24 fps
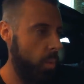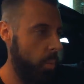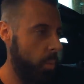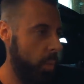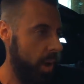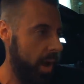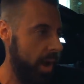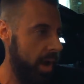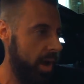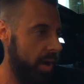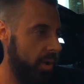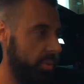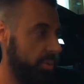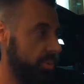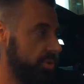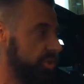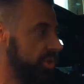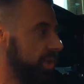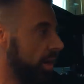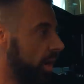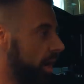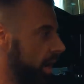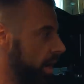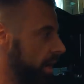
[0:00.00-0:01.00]
Wow,
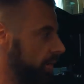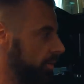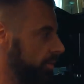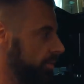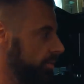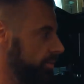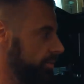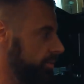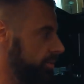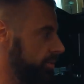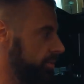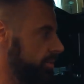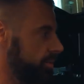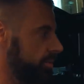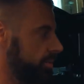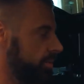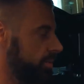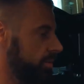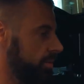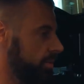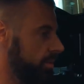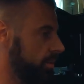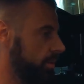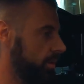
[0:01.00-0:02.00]
she idles.
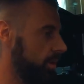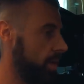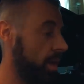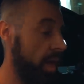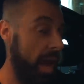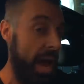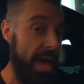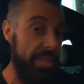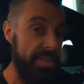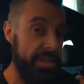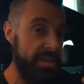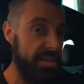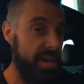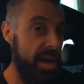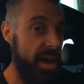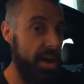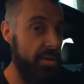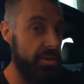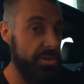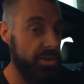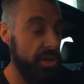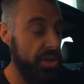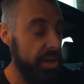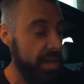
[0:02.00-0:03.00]
And this
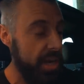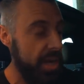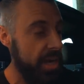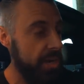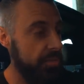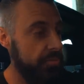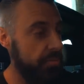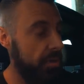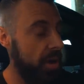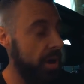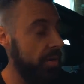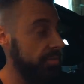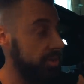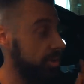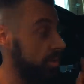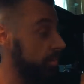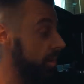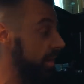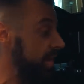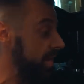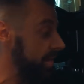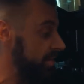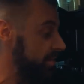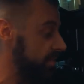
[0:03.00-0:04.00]
car is on E85, it's got
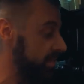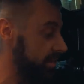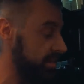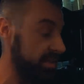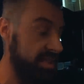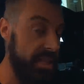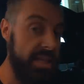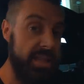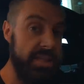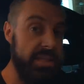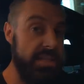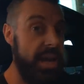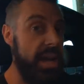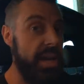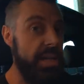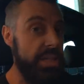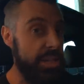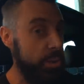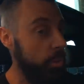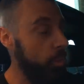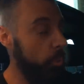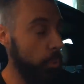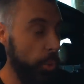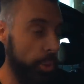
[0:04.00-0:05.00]
about E60 in the
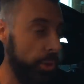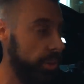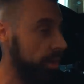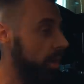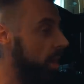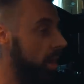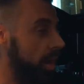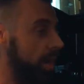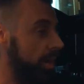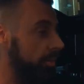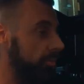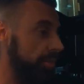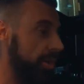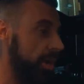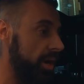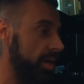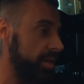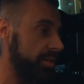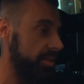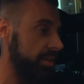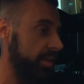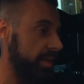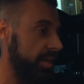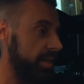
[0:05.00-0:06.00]
tank, so it wouldn't idle
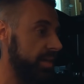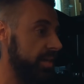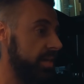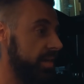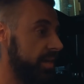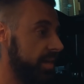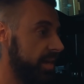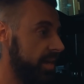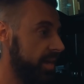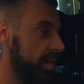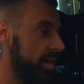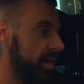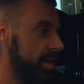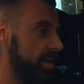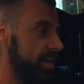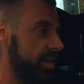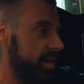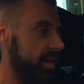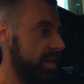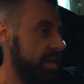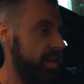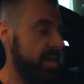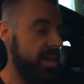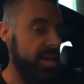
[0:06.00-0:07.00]
nicely
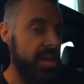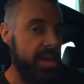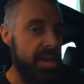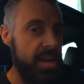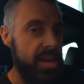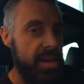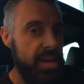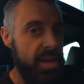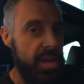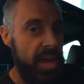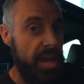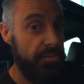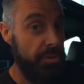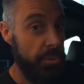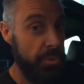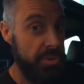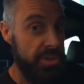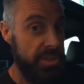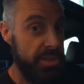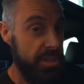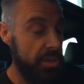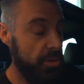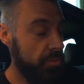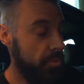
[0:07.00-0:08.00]
if it
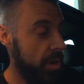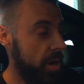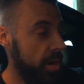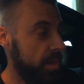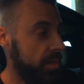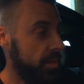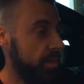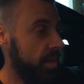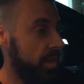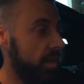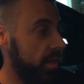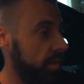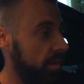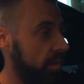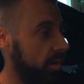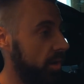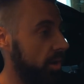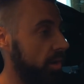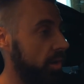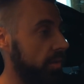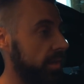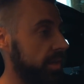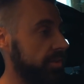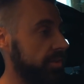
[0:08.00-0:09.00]
was still running. Oh,